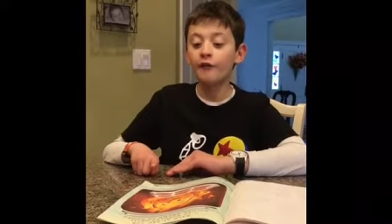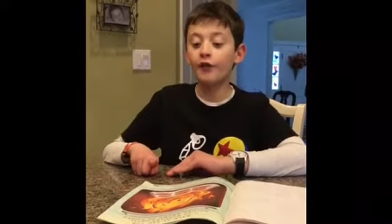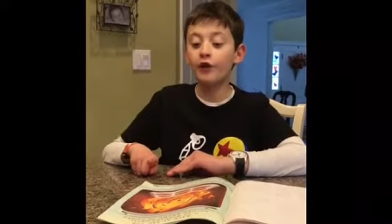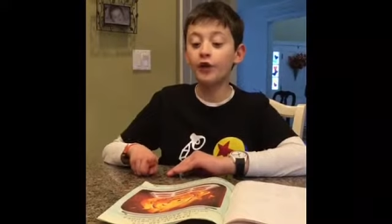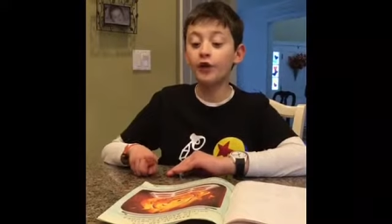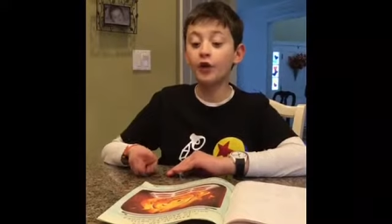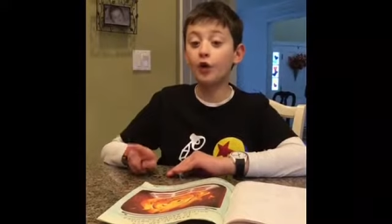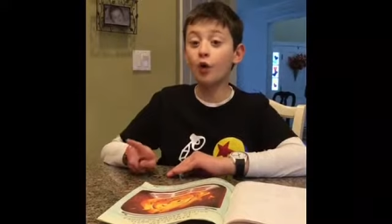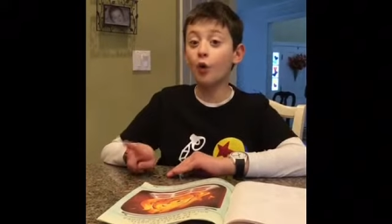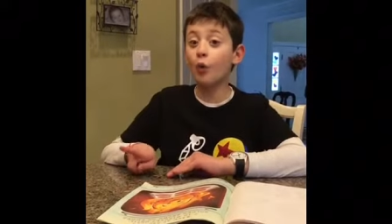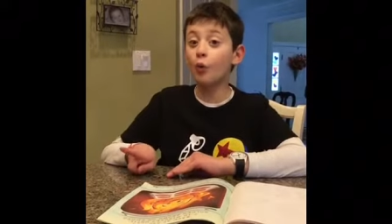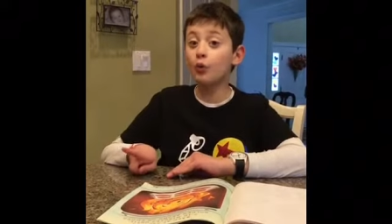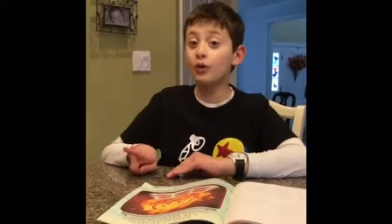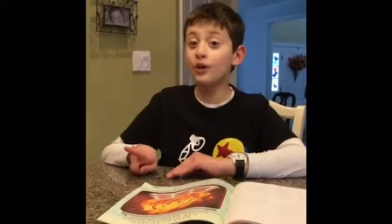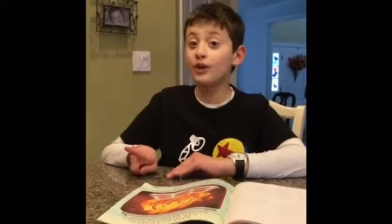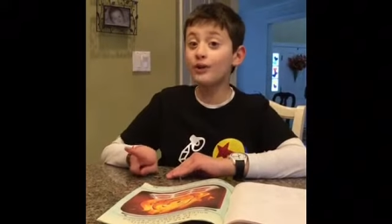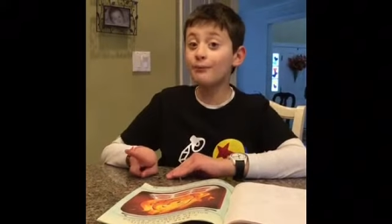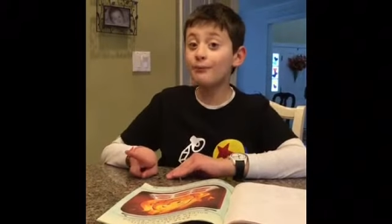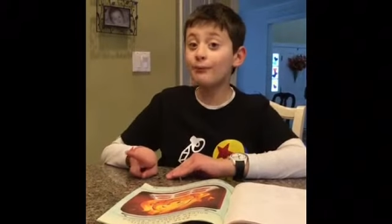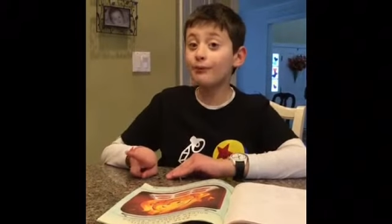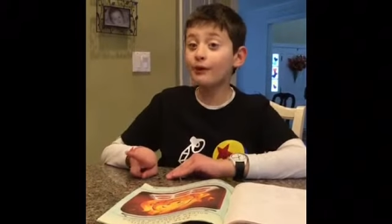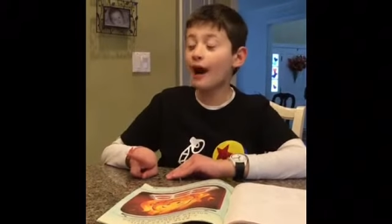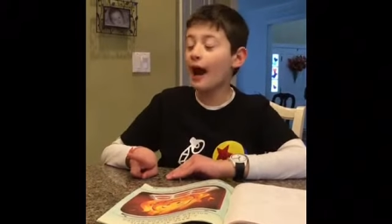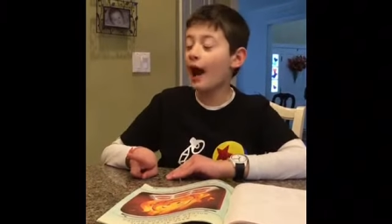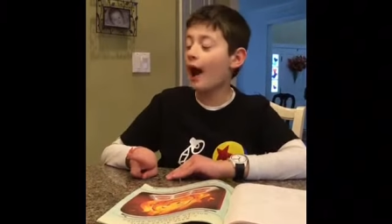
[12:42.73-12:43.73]

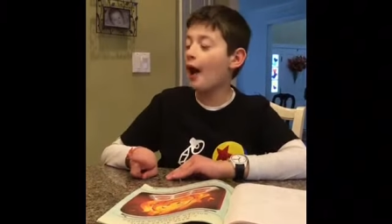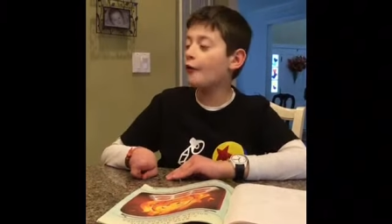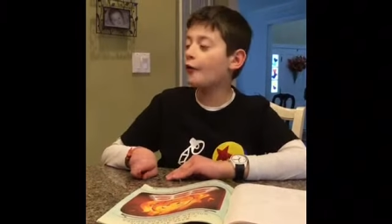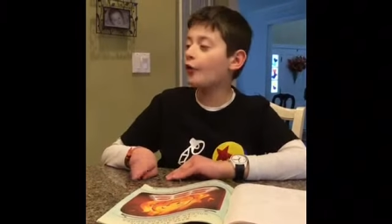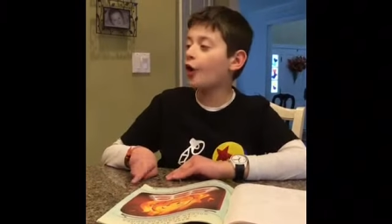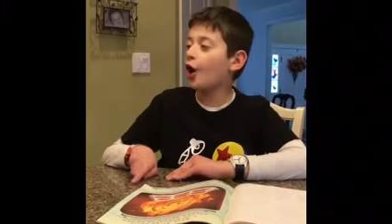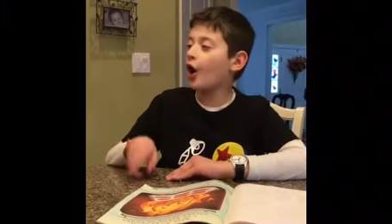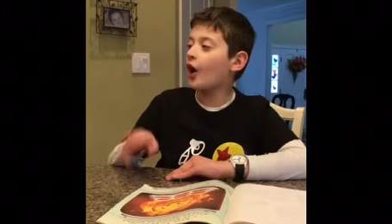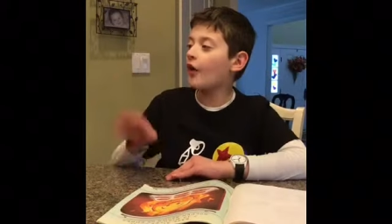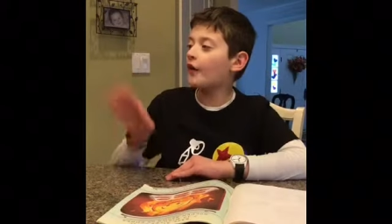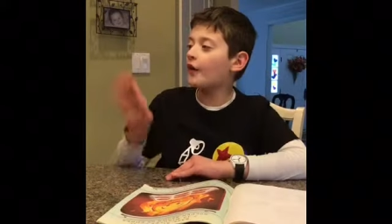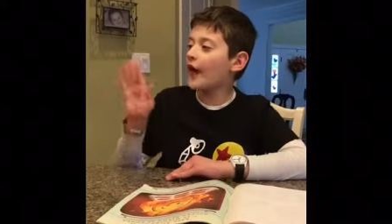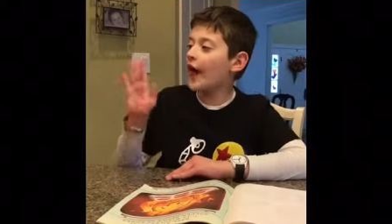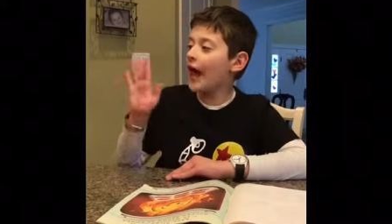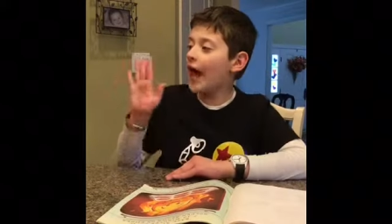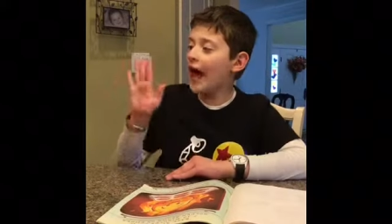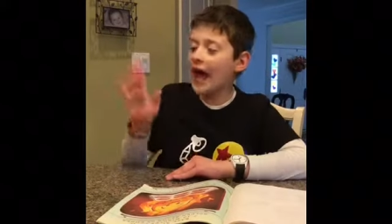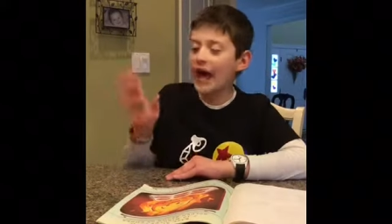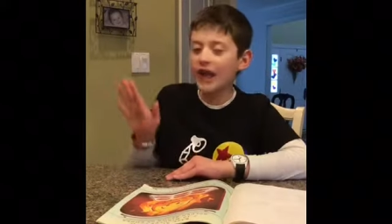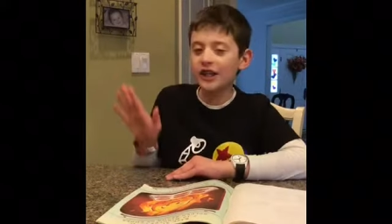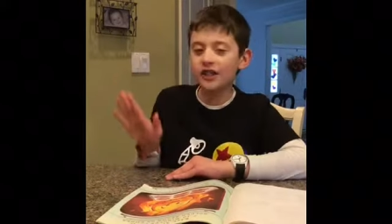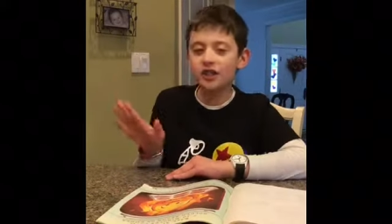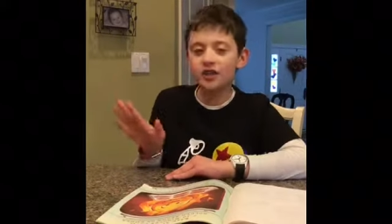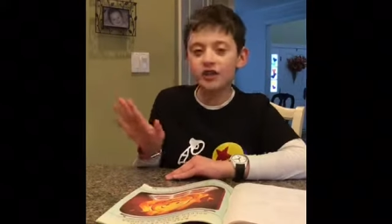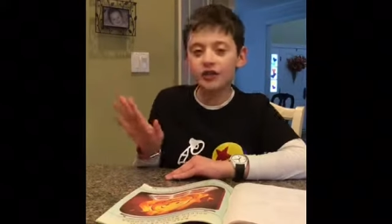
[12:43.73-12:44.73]
golden brown on the
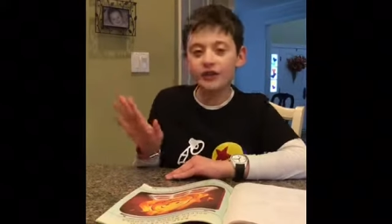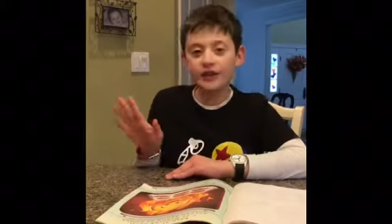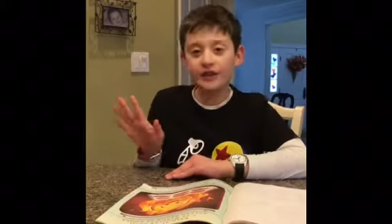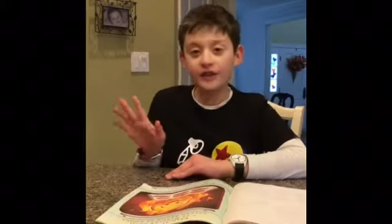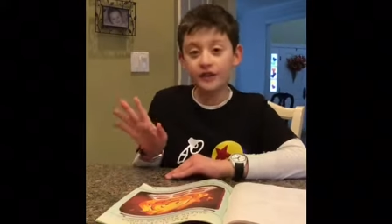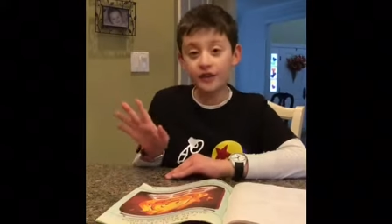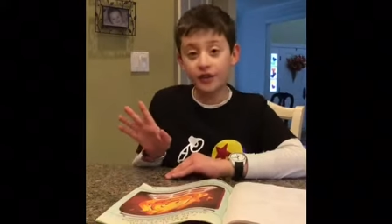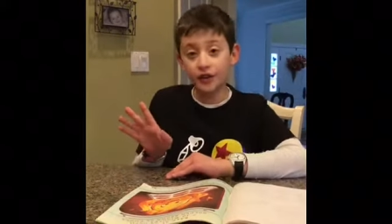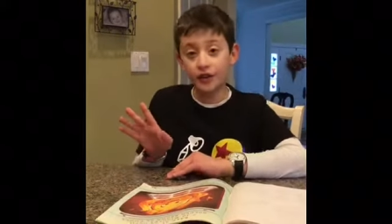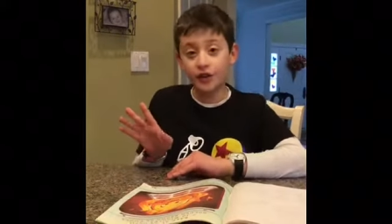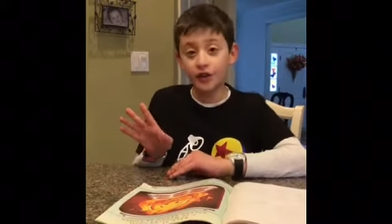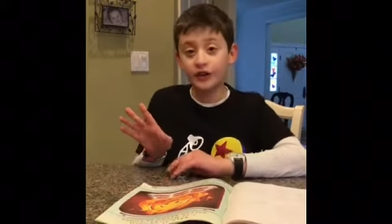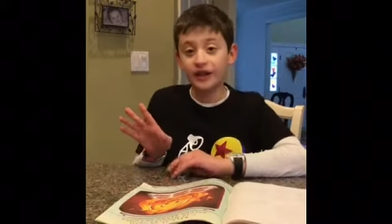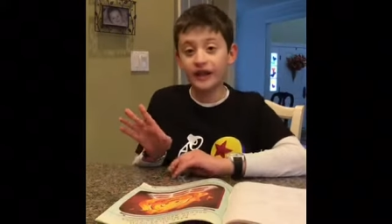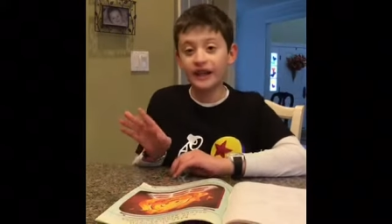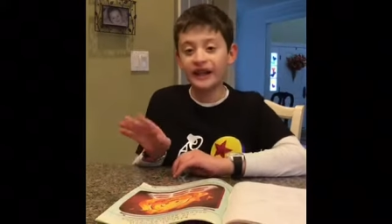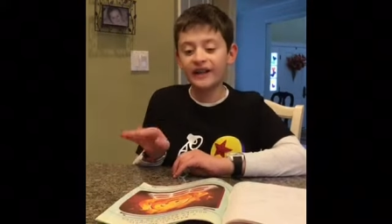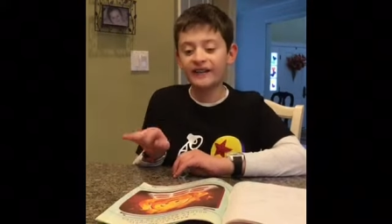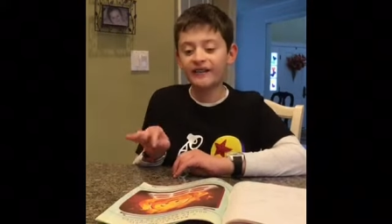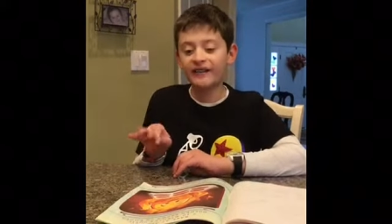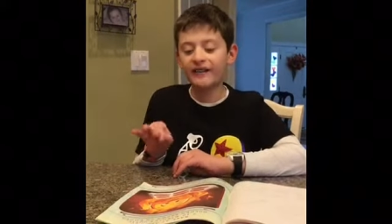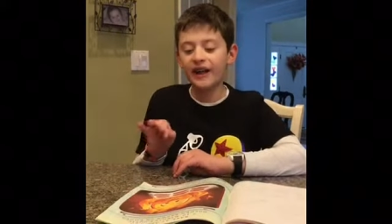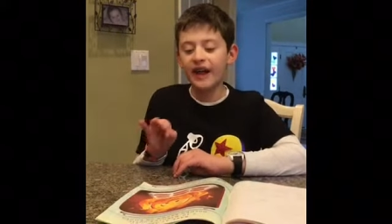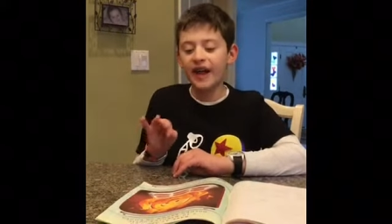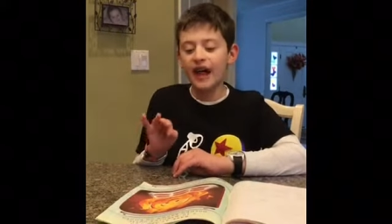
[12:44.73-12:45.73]
edges of the
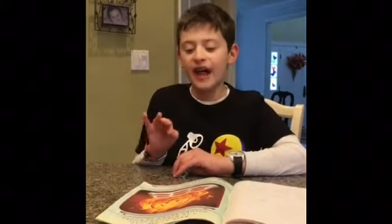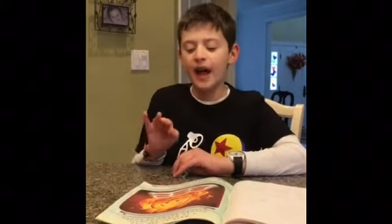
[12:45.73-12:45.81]
cookies,